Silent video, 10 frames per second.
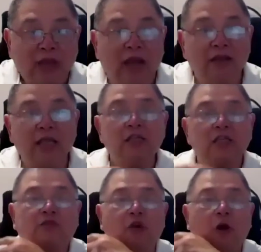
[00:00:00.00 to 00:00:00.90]
Now, this
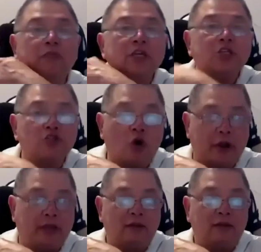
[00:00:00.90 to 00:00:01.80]
is from this
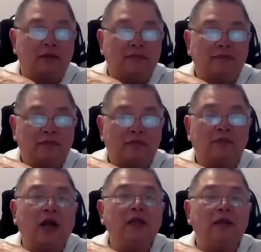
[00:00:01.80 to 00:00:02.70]
joint,
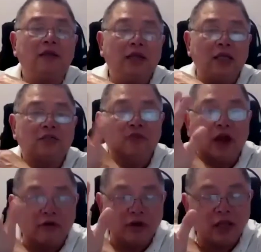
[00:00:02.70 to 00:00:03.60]
right? It's
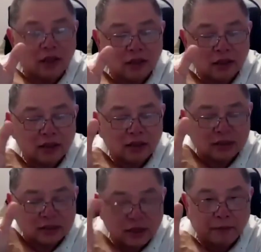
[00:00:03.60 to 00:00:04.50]
very
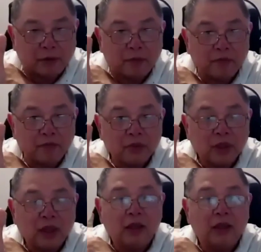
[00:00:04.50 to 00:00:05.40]
simple.
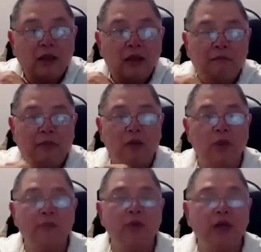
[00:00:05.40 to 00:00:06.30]
But
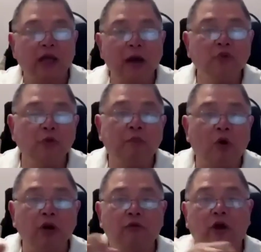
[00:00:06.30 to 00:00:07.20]
when we come to
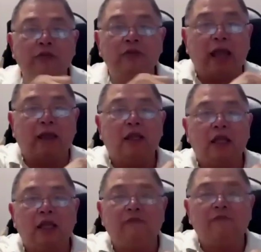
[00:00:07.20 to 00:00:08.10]
point of contact,
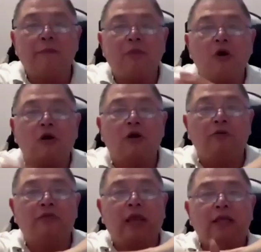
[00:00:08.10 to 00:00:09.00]
if my point of
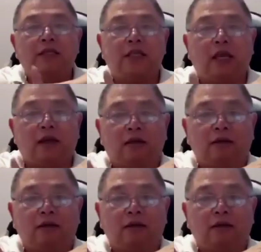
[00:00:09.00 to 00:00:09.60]
contact is here,